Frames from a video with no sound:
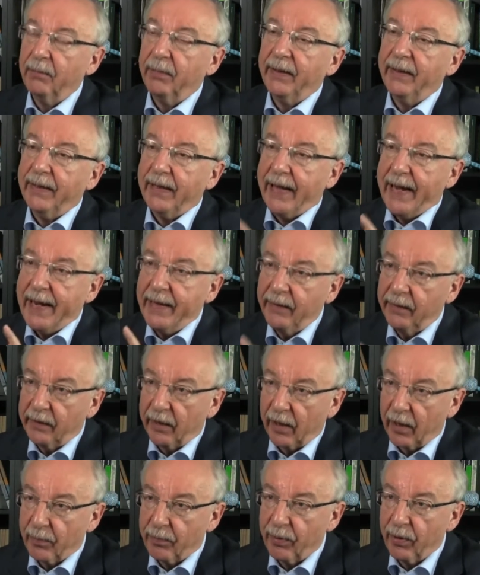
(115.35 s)
But the
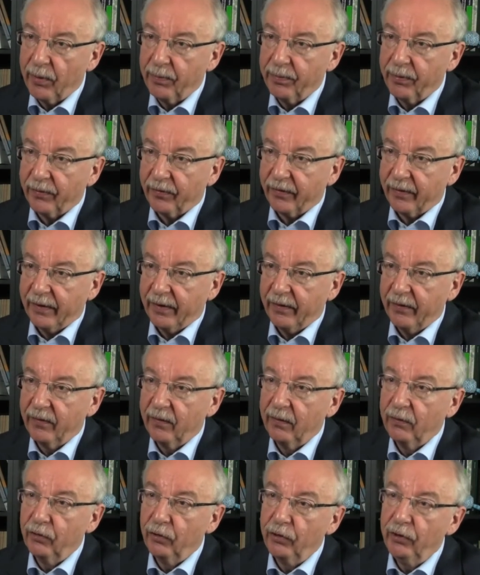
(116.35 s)
entire purpose
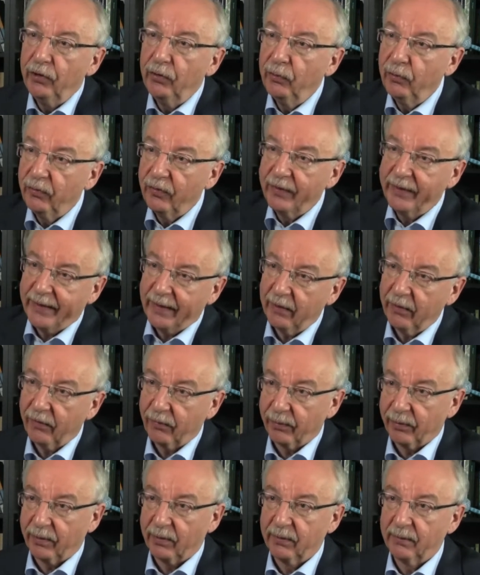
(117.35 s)
is to use it
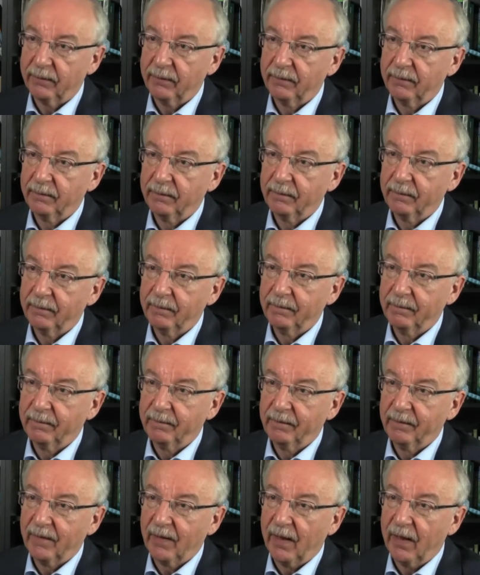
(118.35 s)
elsewhere
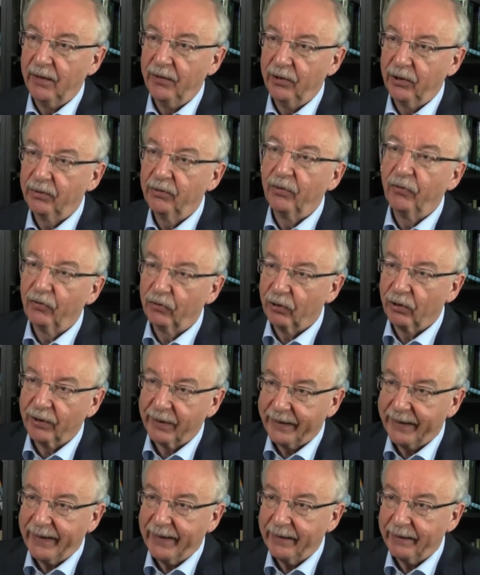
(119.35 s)
and not to
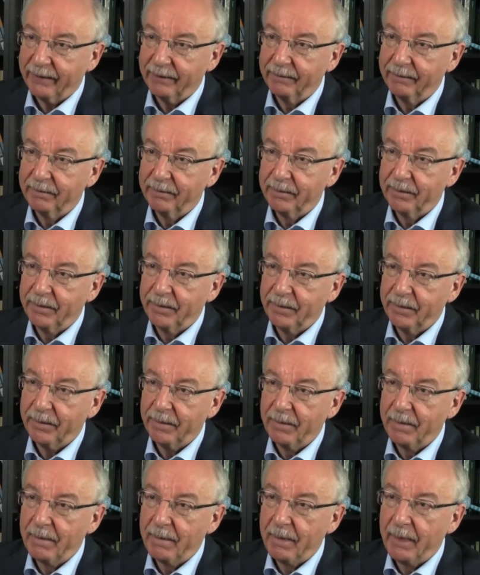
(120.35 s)
start again.
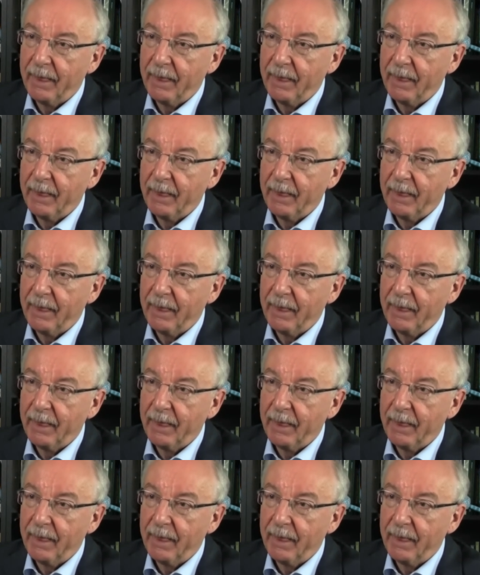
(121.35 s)
Hmm?